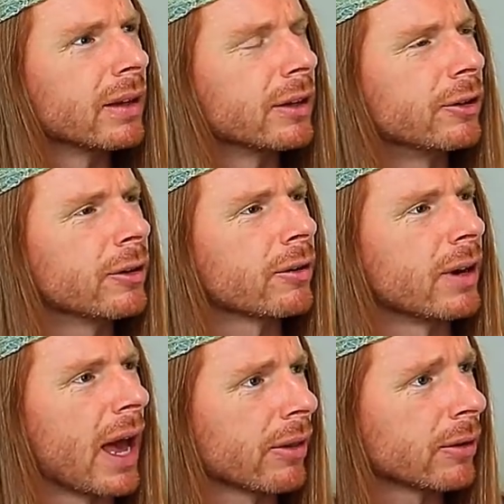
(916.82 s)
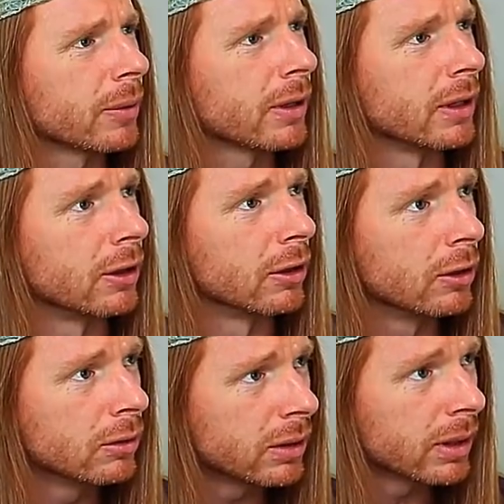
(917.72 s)
Did you know now they're putting
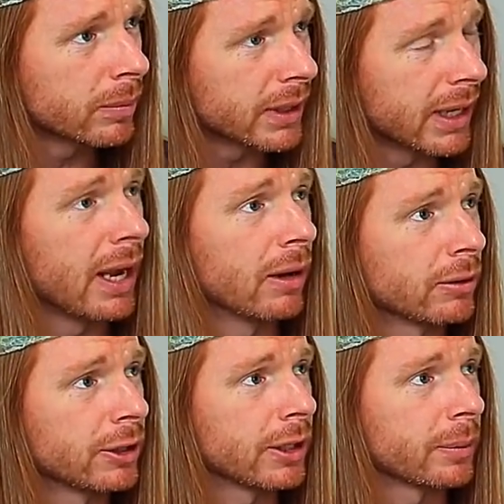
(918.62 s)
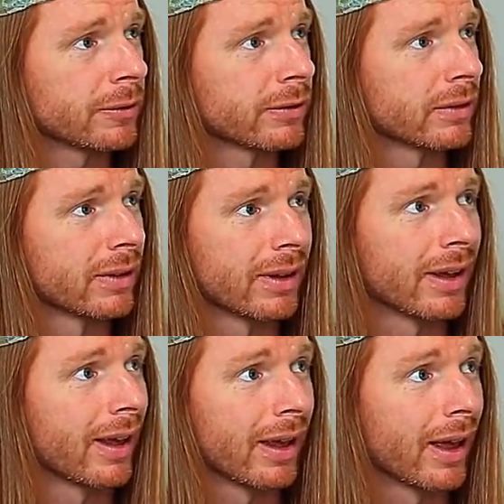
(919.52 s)
gluten in potato chips?
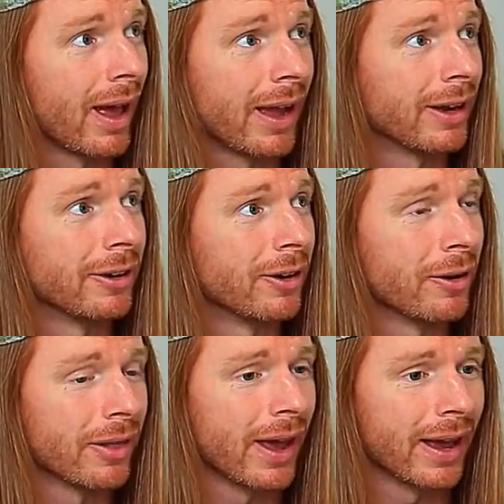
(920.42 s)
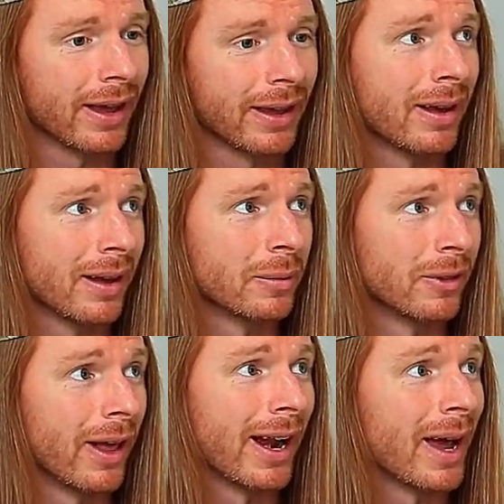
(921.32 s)
I didn't know that.
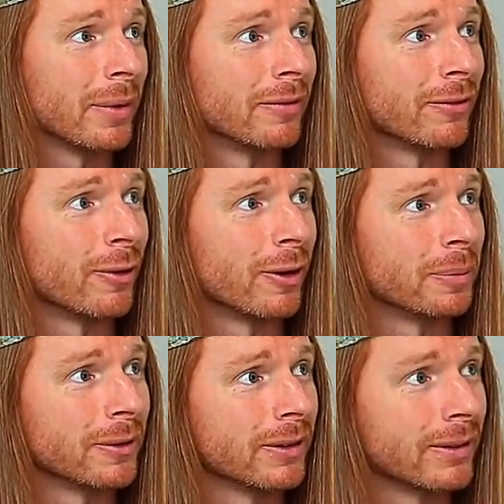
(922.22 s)
Glad I'm informed.